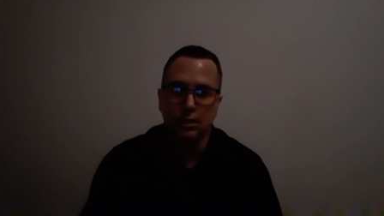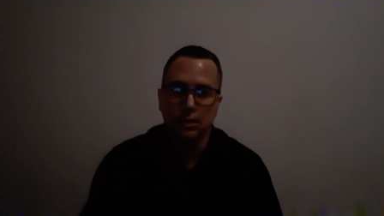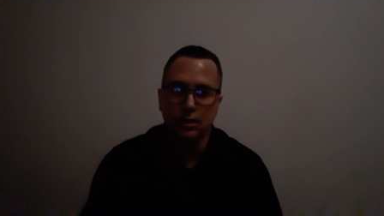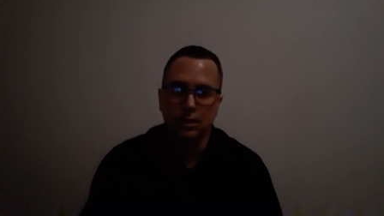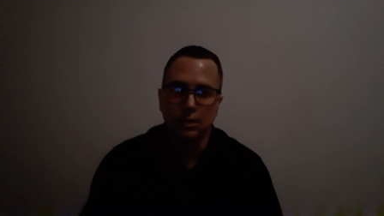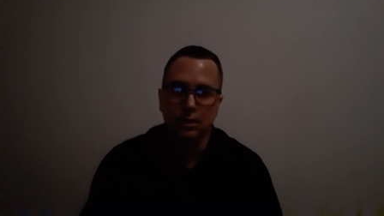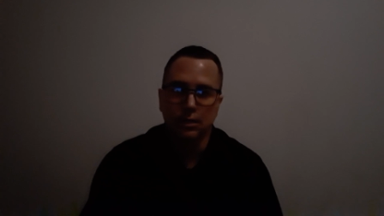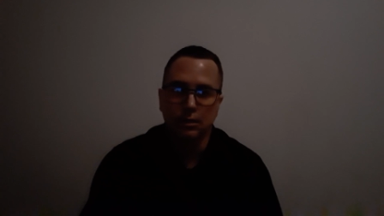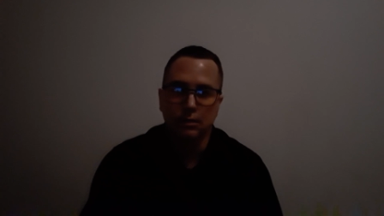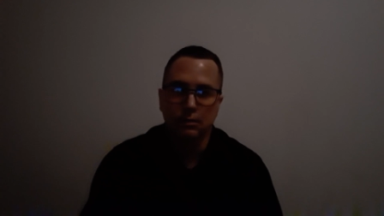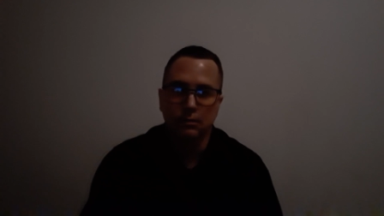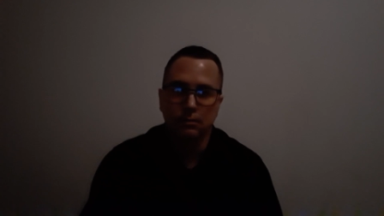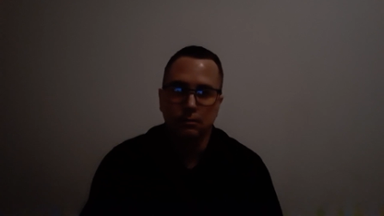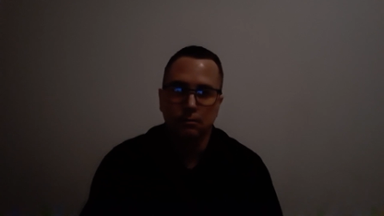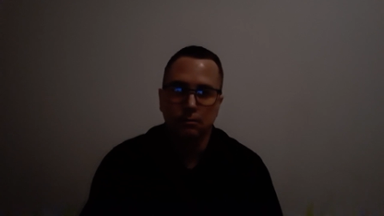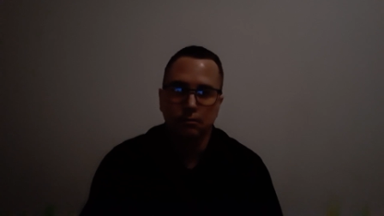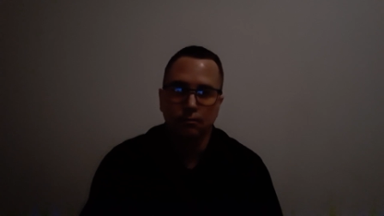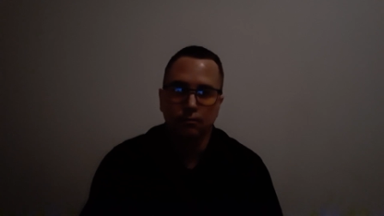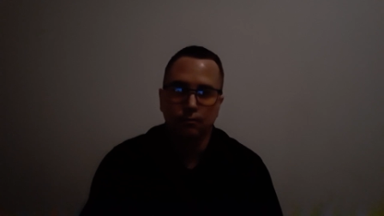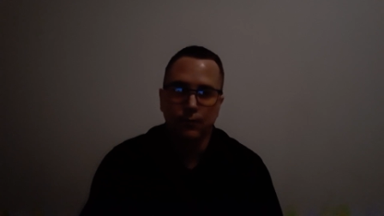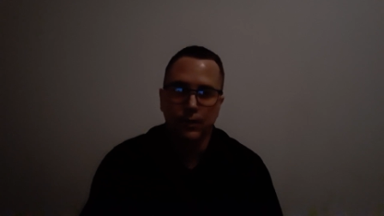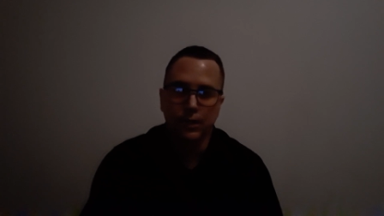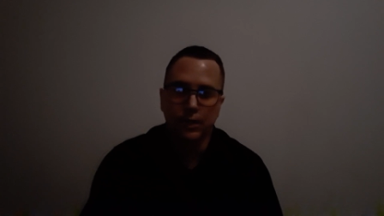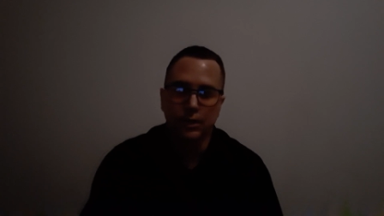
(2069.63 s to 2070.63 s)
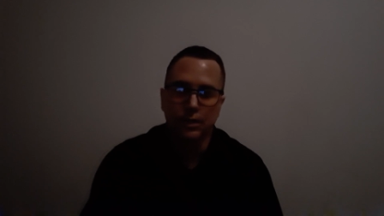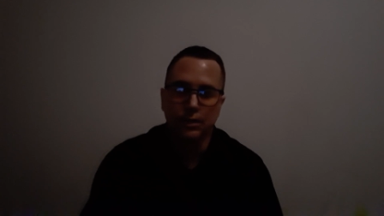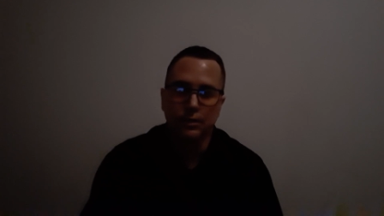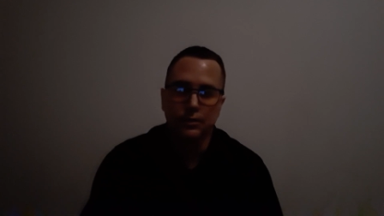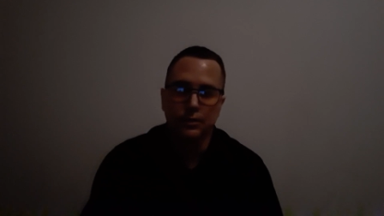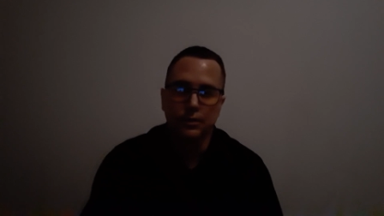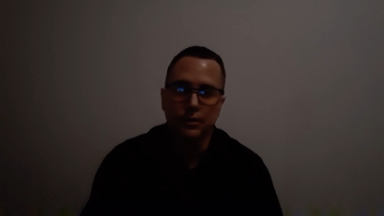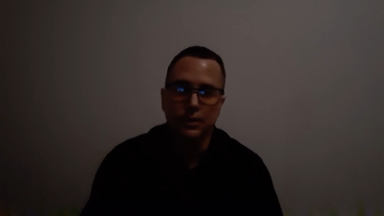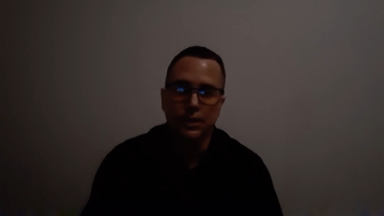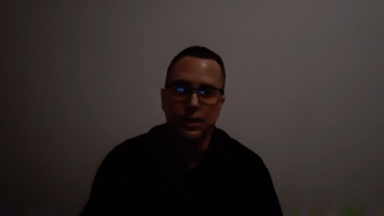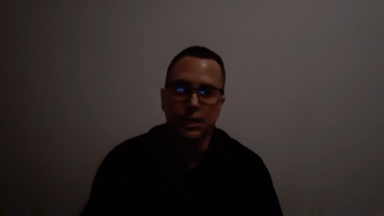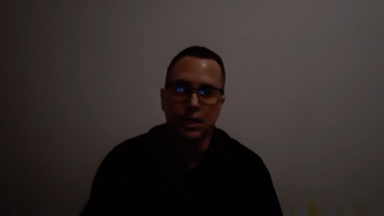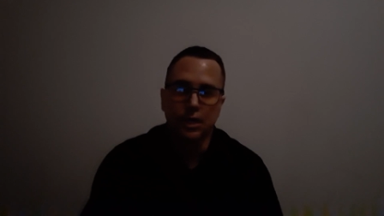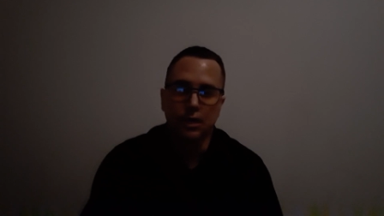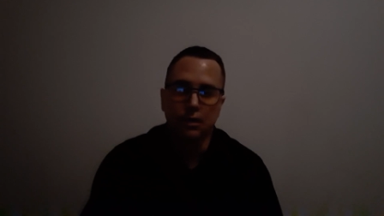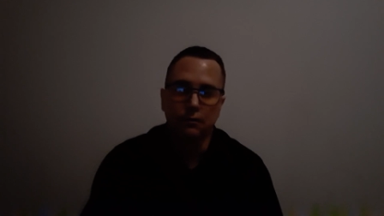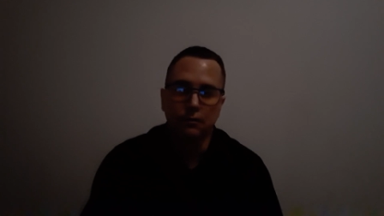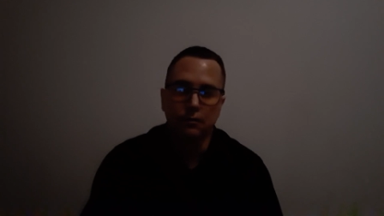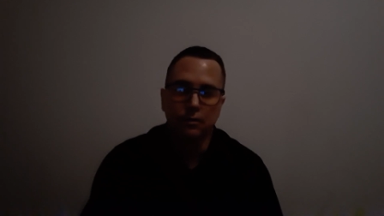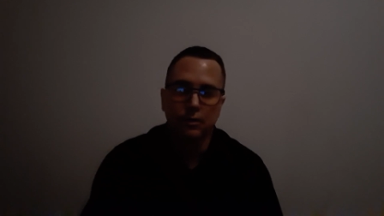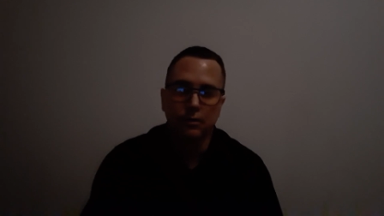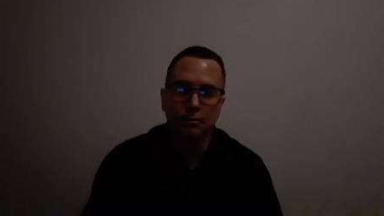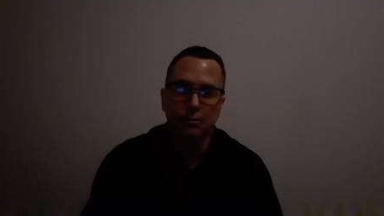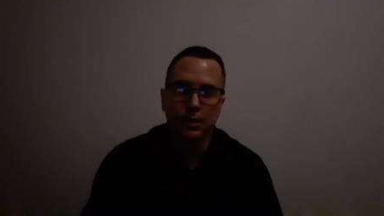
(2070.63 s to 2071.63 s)
Uh, getting into the
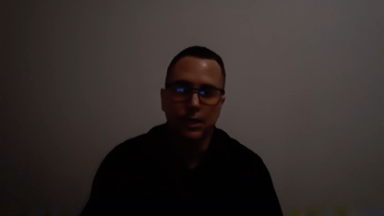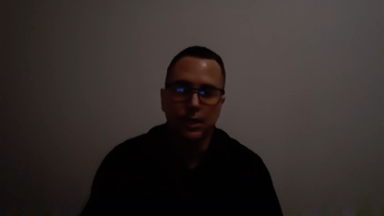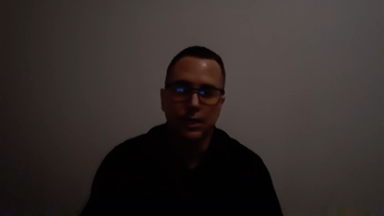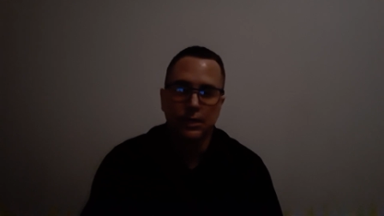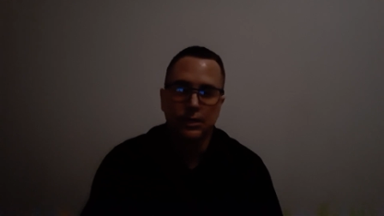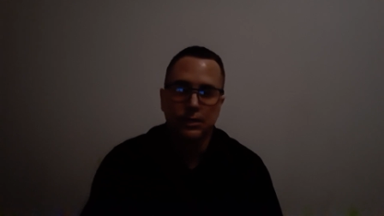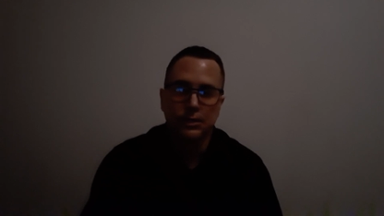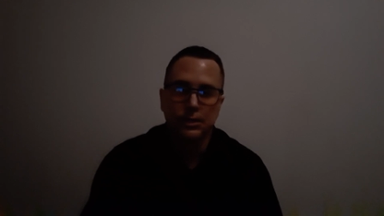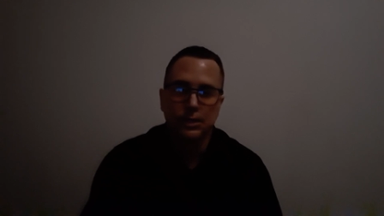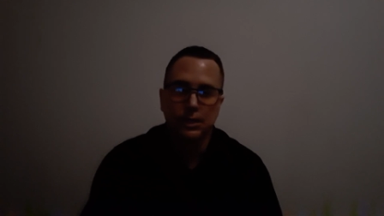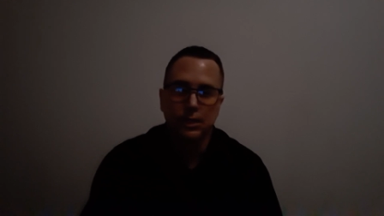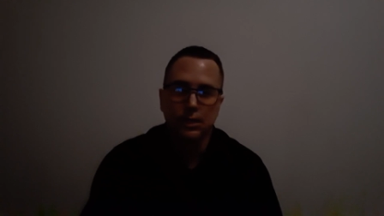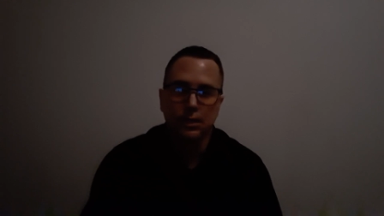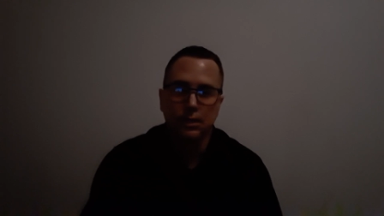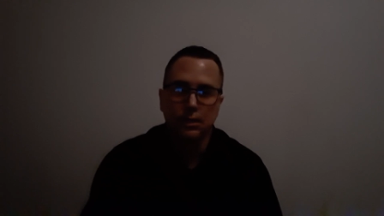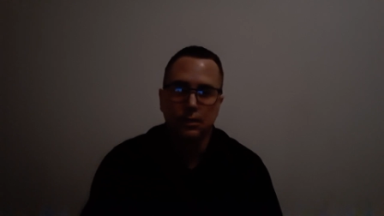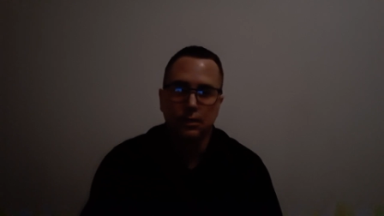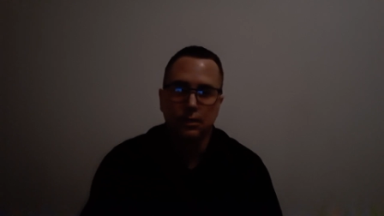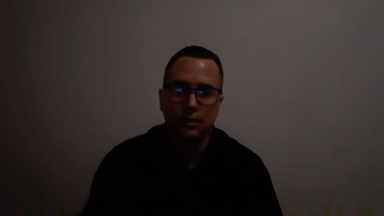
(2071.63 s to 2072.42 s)
alpha mindset,